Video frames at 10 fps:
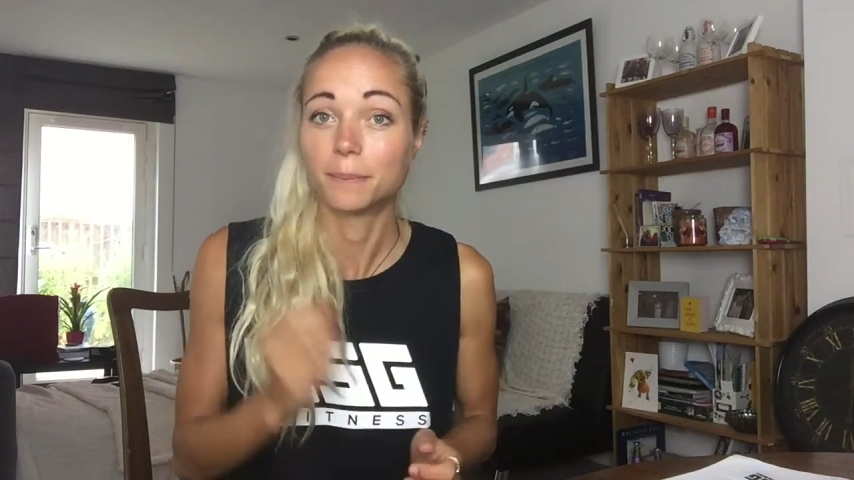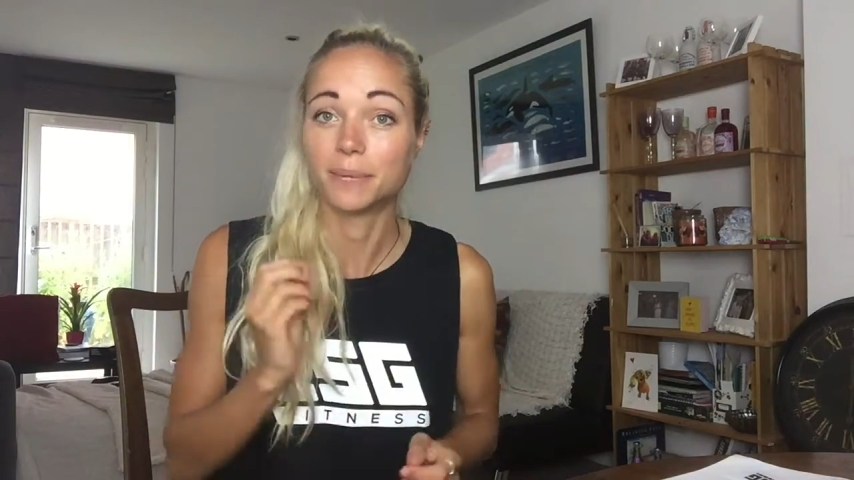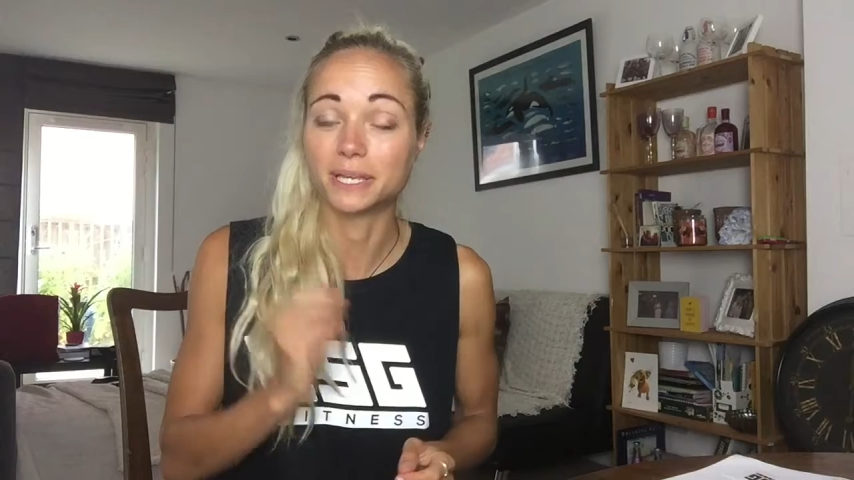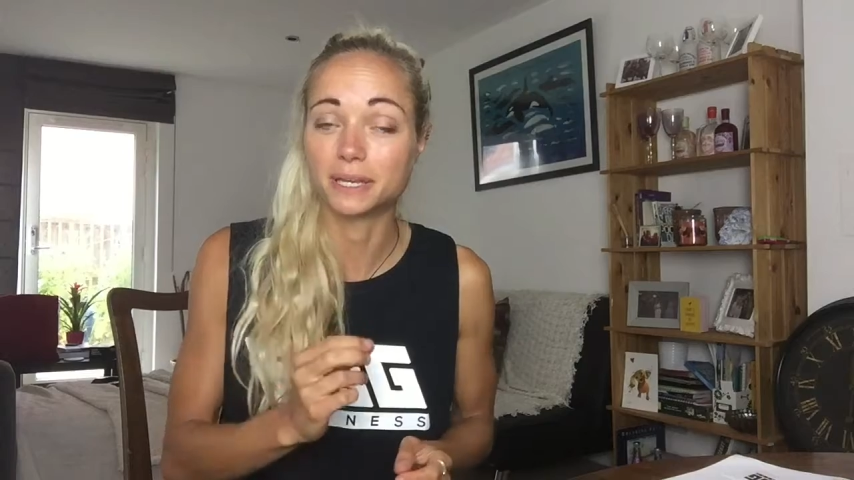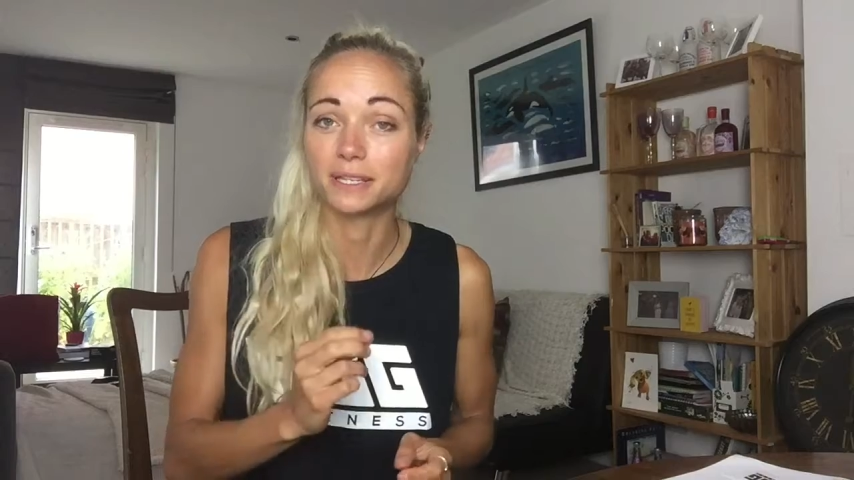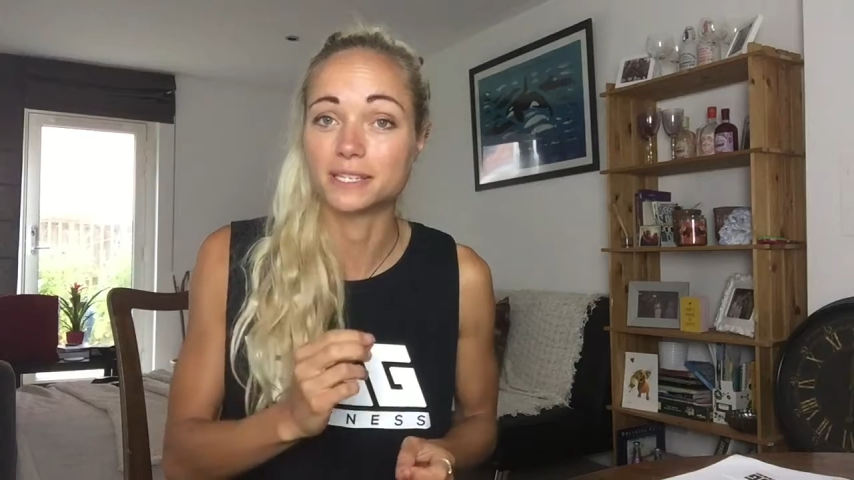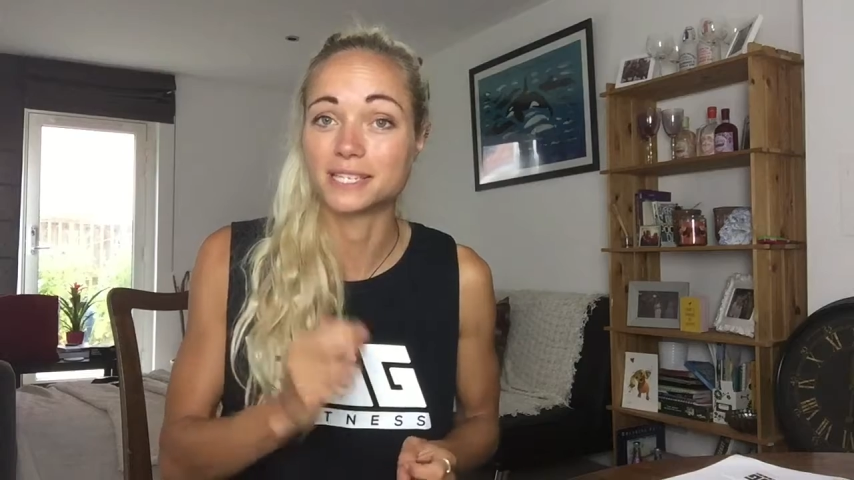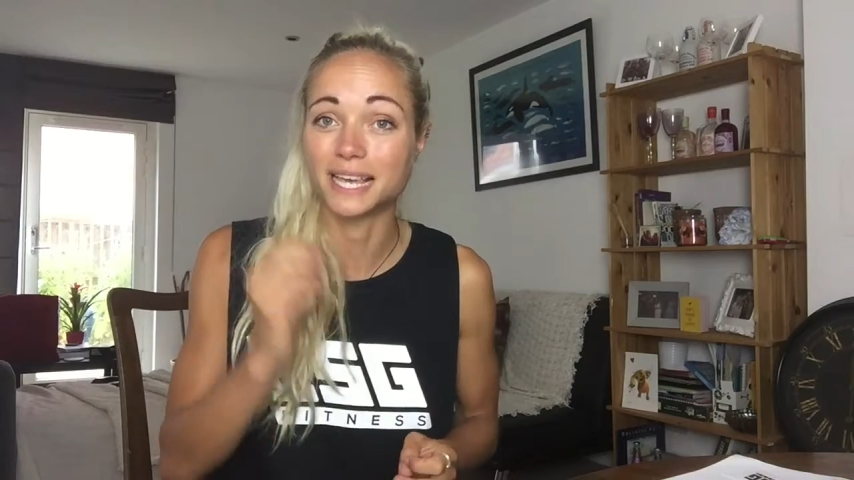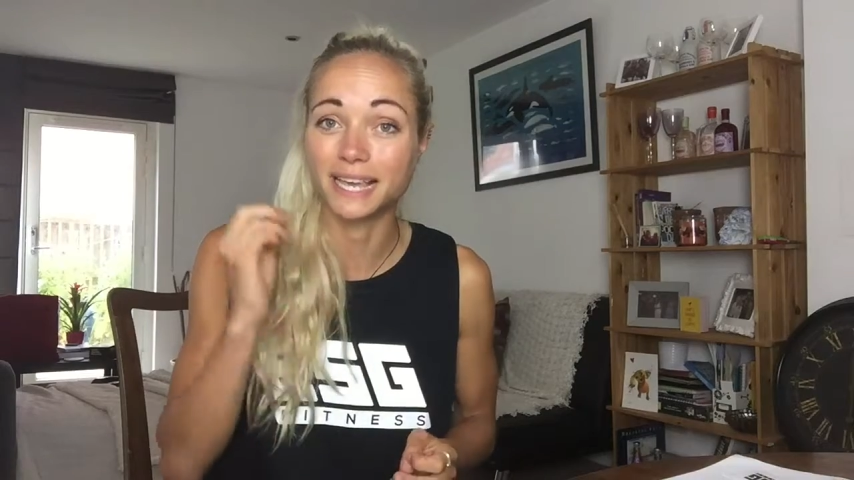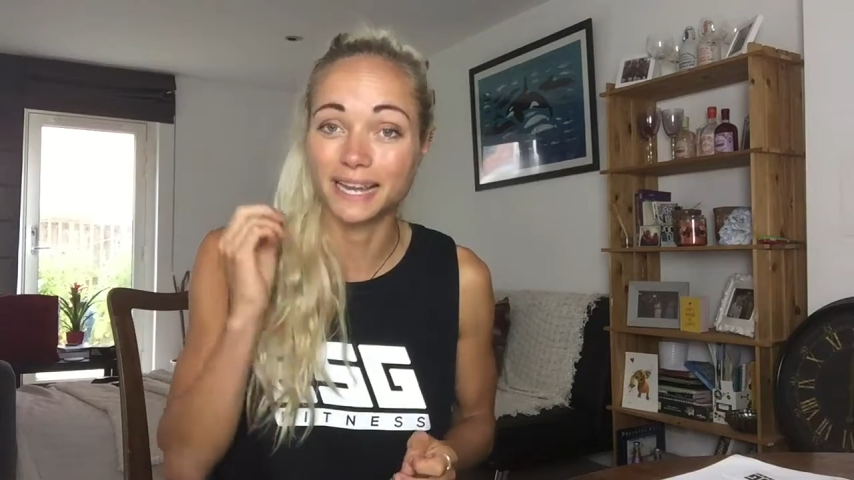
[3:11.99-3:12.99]

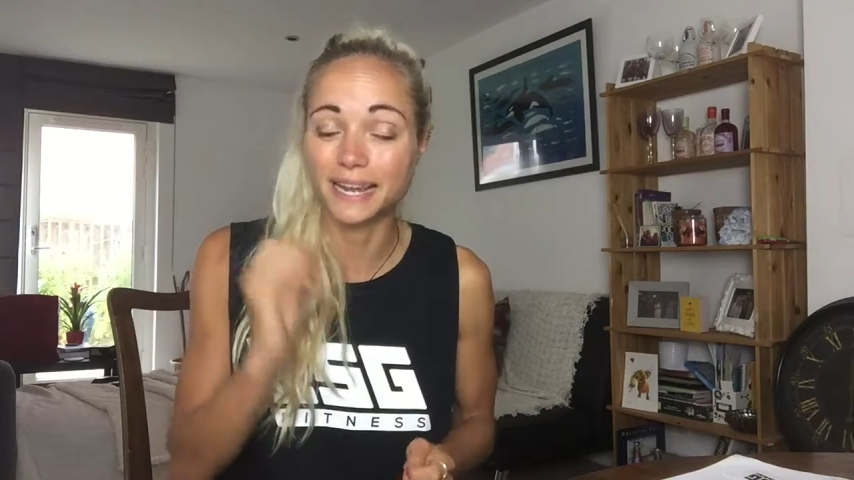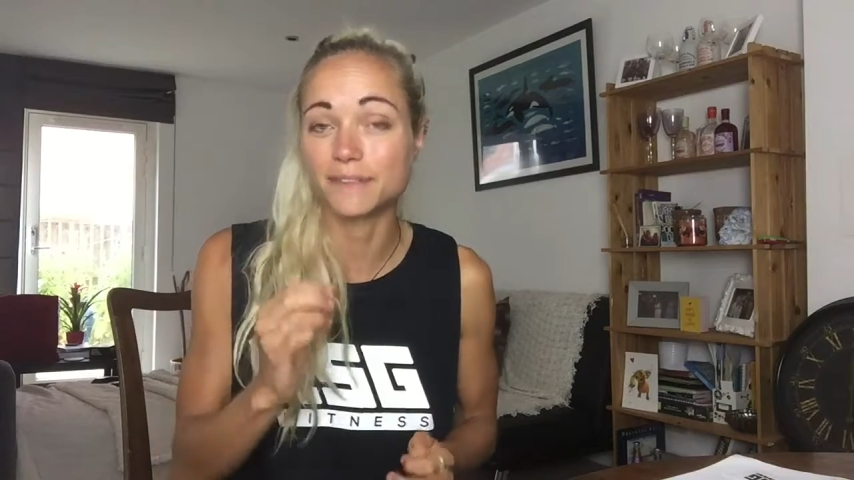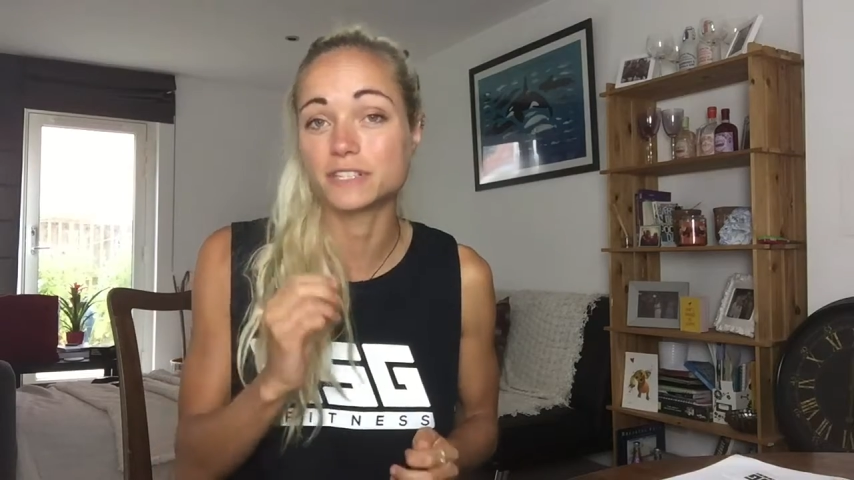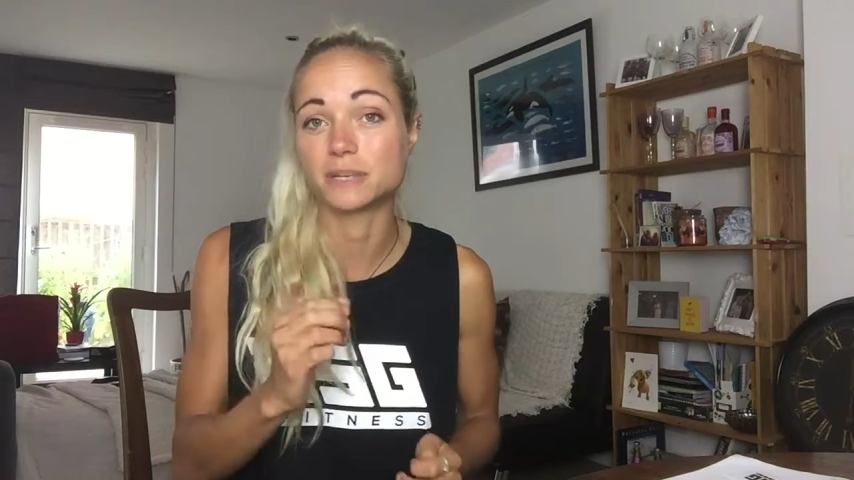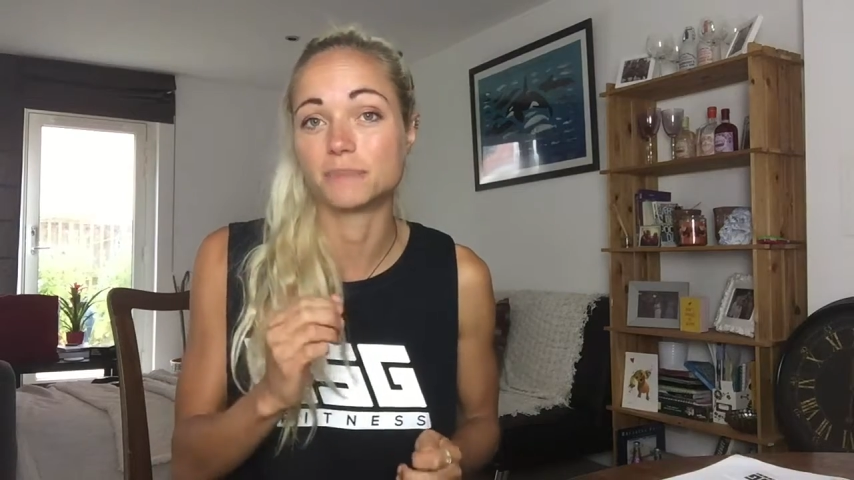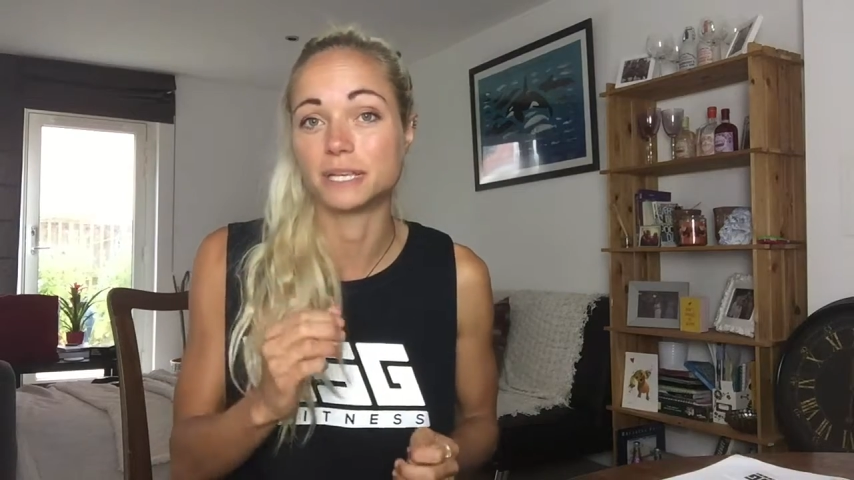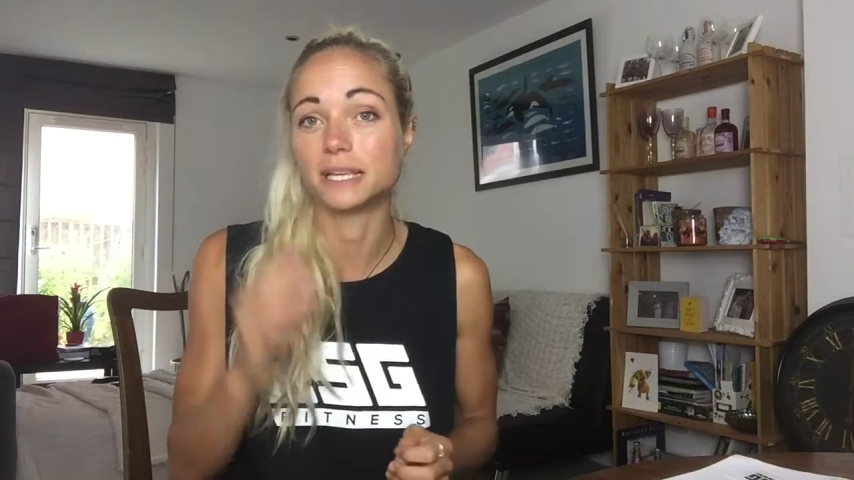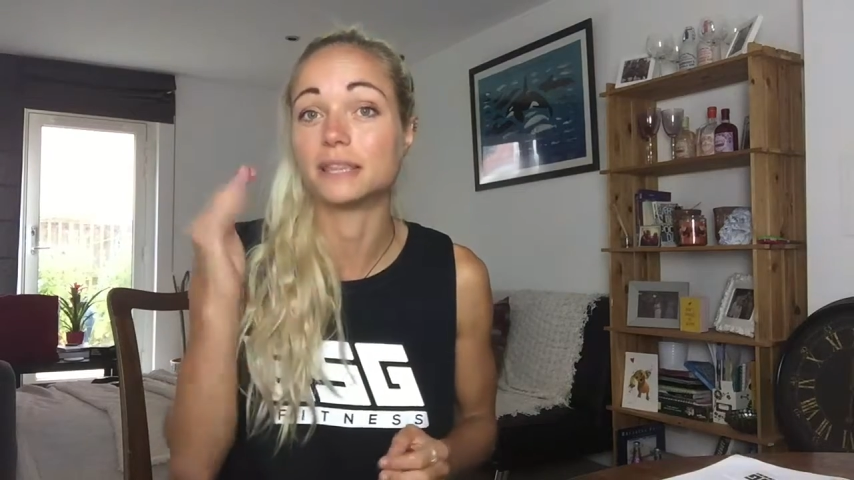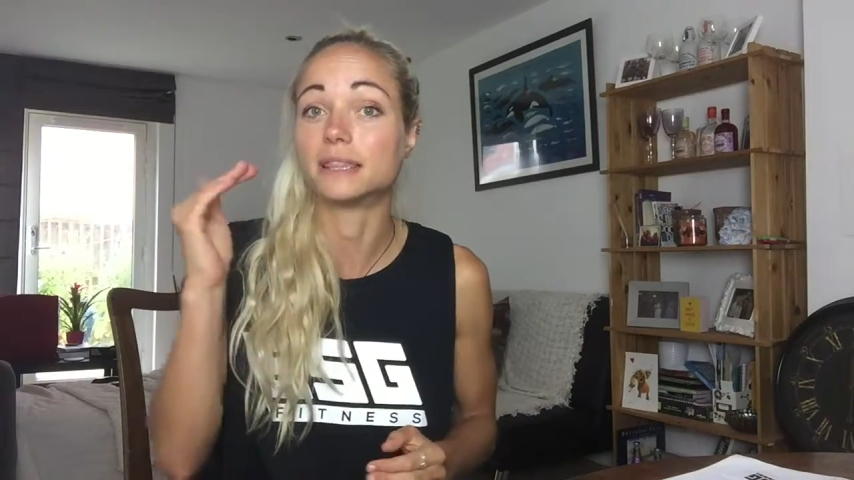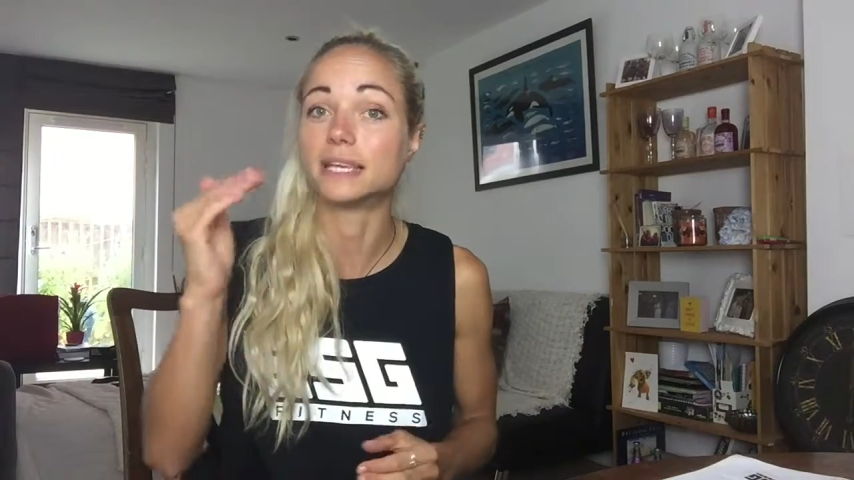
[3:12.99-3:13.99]
because inevitably